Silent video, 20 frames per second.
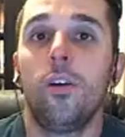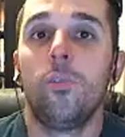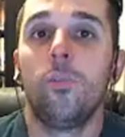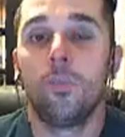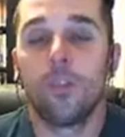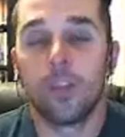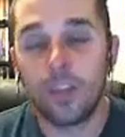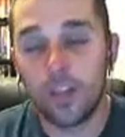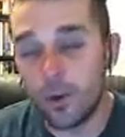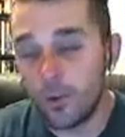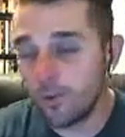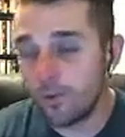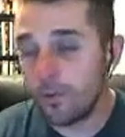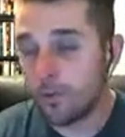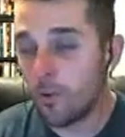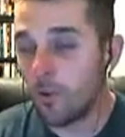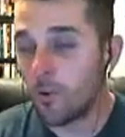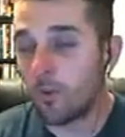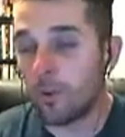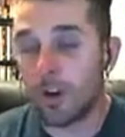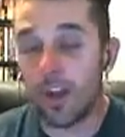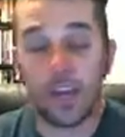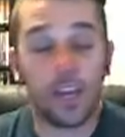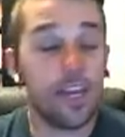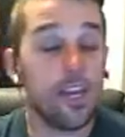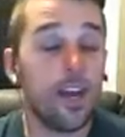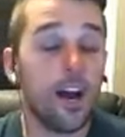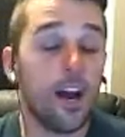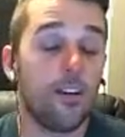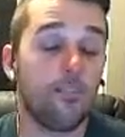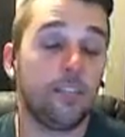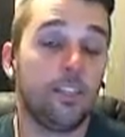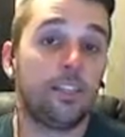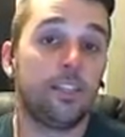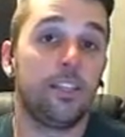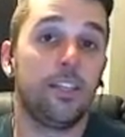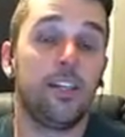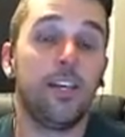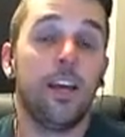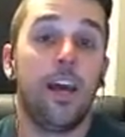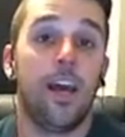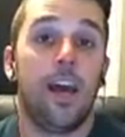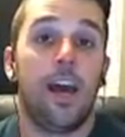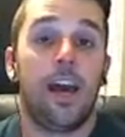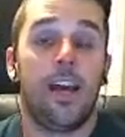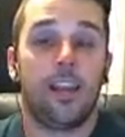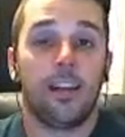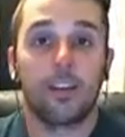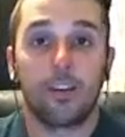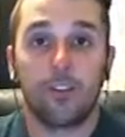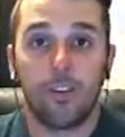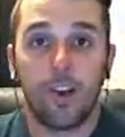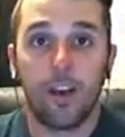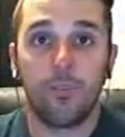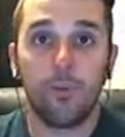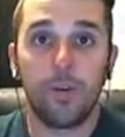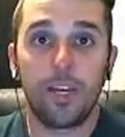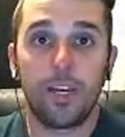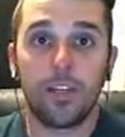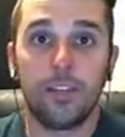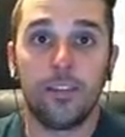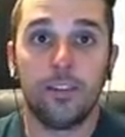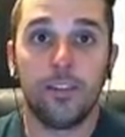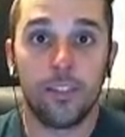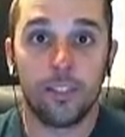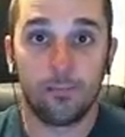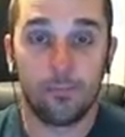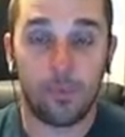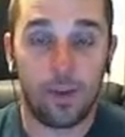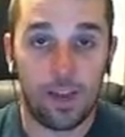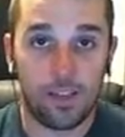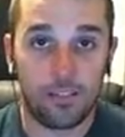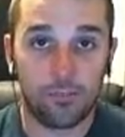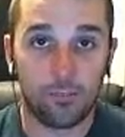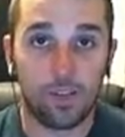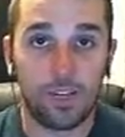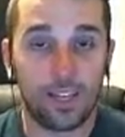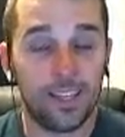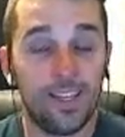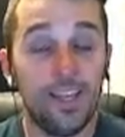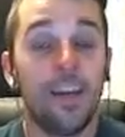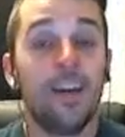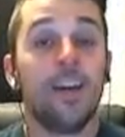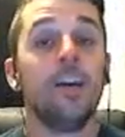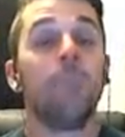Whibley going forward, he obviously had a great weekend this past weekend.